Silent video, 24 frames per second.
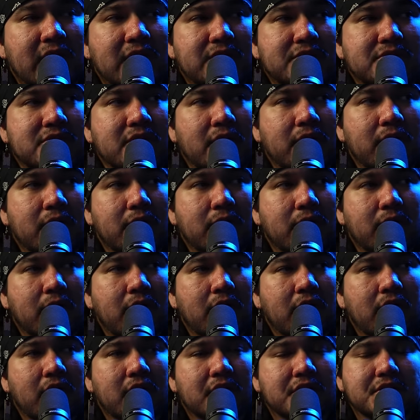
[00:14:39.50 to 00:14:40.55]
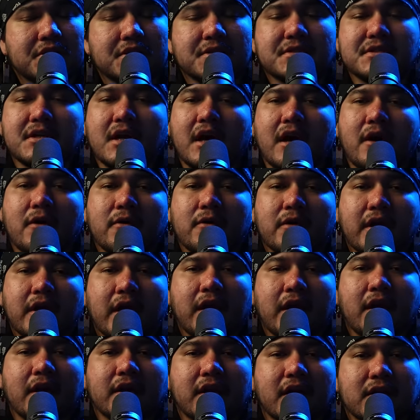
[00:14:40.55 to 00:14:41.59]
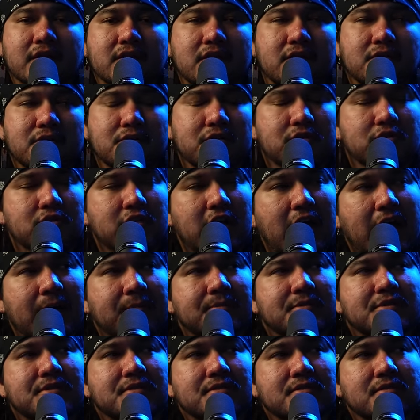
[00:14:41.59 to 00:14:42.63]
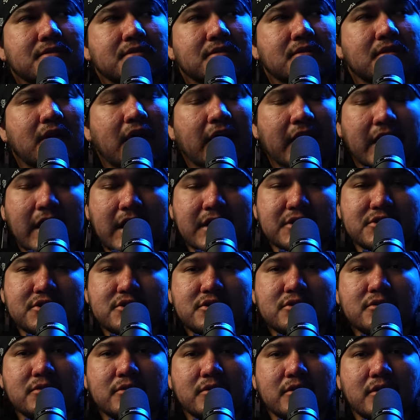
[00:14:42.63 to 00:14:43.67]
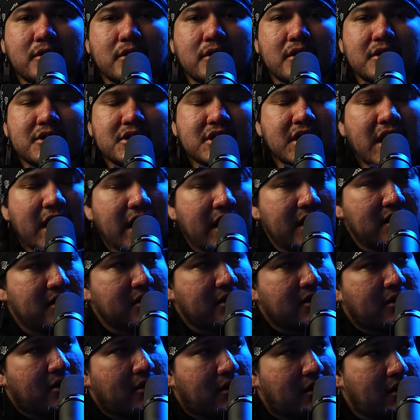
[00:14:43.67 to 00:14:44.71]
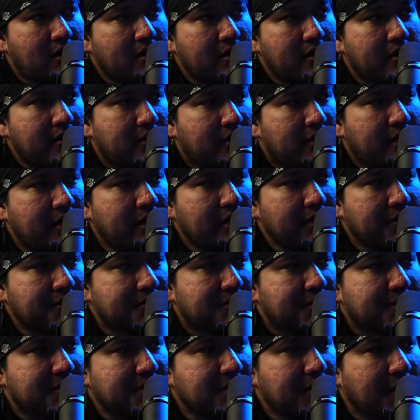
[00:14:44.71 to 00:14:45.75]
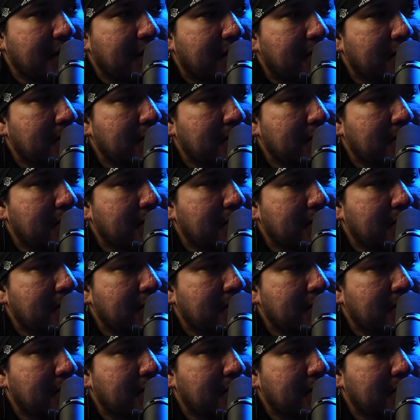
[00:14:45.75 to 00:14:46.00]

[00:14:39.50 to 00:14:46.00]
So she said, "Okay, I got tow straps. I got you." she had a car, and I was just like,